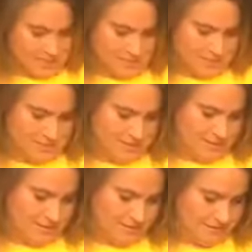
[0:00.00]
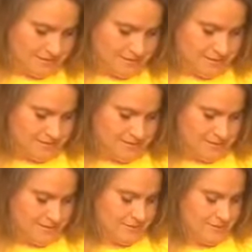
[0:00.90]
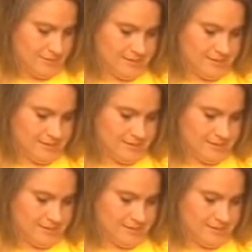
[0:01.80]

(silence)